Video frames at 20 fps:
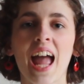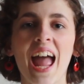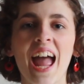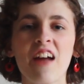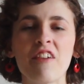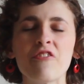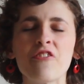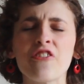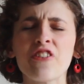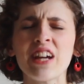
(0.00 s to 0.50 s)

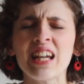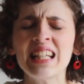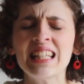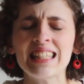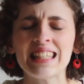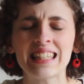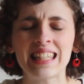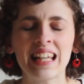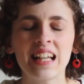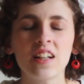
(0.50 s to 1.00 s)
every
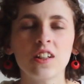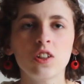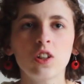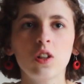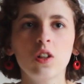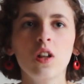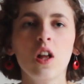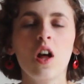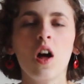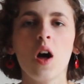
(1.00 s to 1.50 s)

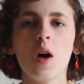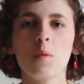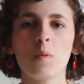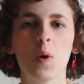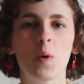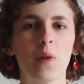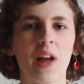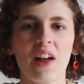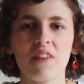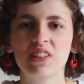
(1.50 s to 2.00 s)
single
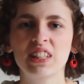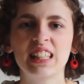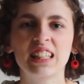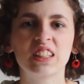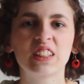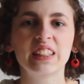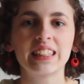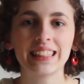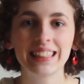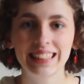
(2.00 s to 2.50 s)
moment, every
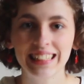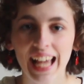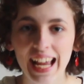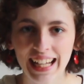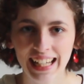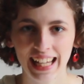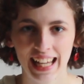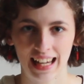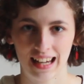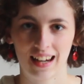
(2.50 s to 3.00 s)
single
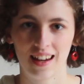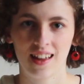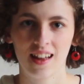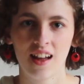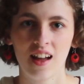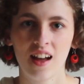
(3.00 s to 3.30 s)
second